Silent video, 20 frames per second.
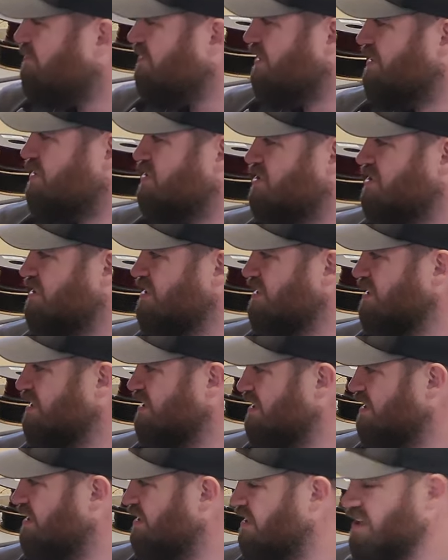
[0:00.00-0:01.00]
which
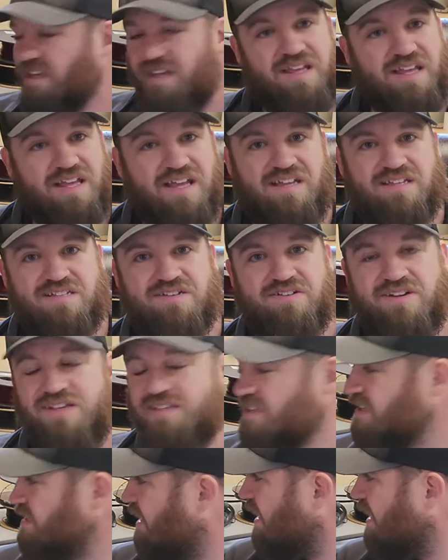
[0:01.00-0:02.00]
is or isn't